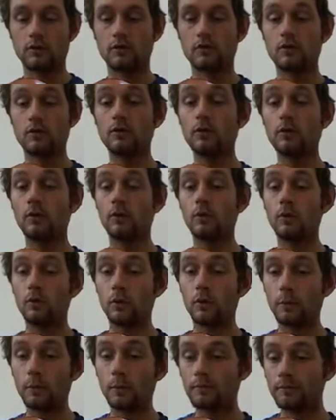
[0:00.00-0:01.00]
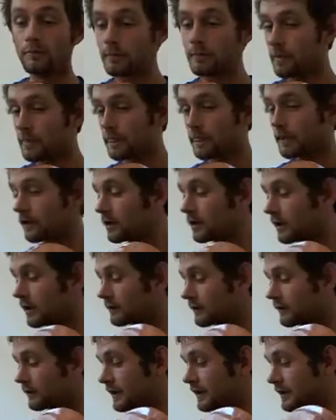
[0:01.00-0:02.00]
Cool. Okay,
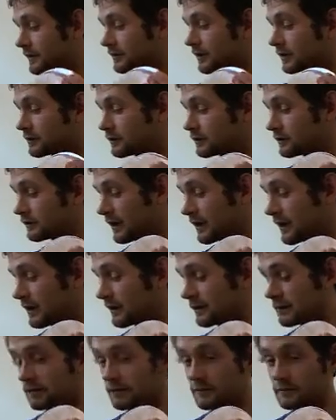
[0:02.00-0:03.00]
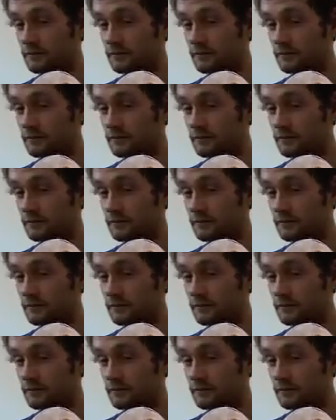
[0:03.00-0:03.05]
for the next exercise,